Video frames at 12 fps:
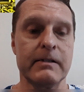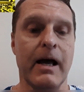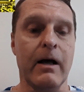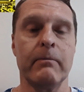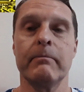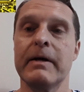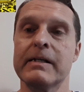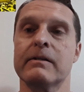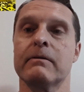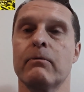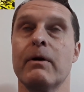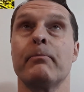album
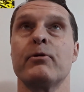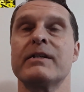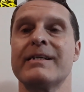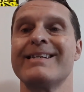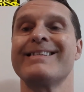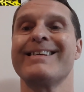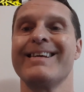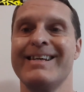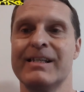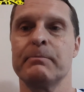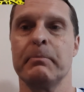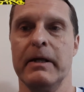best represents
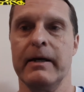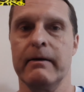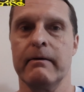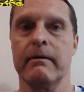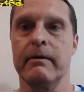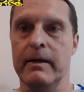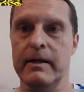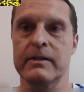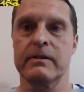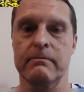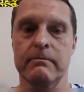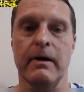his playing. And he
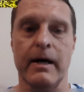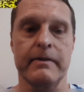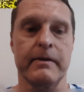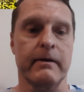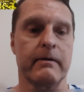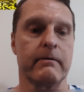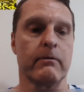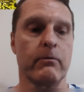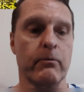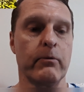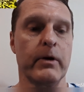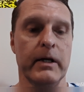is, I think,
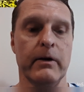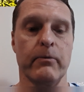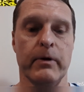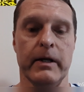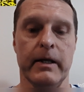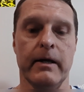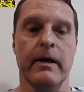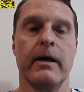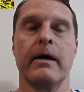really, really